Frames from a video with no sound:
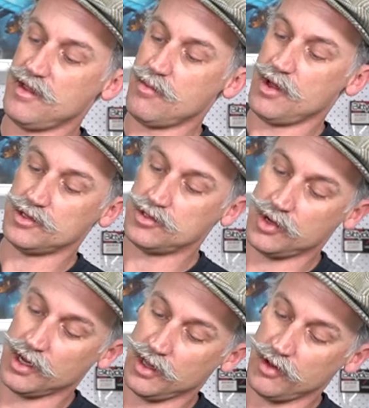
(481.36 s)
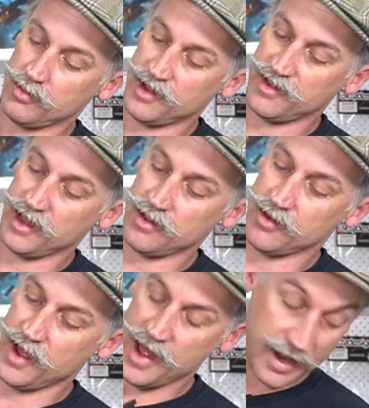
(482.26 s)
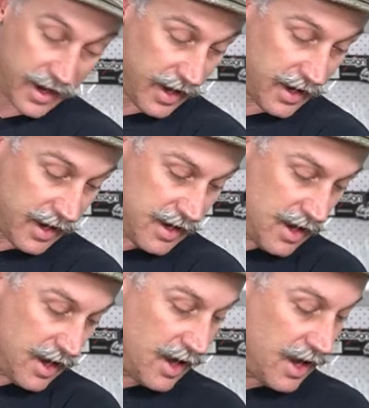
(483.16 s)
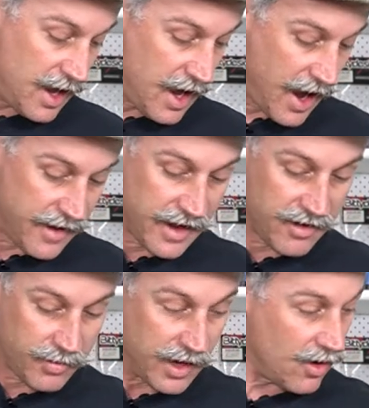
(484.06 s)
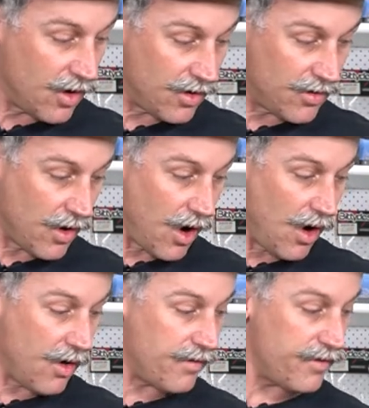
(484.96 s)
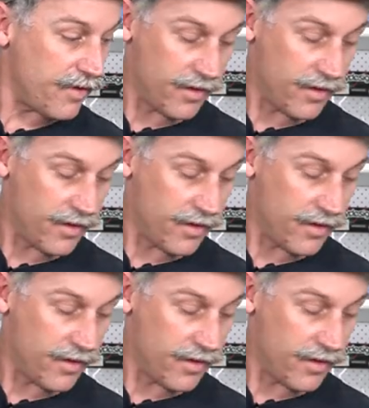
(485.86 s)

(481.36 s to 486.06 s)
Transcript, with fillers: you might struggle a little bit to get your Allen key in, and that's because of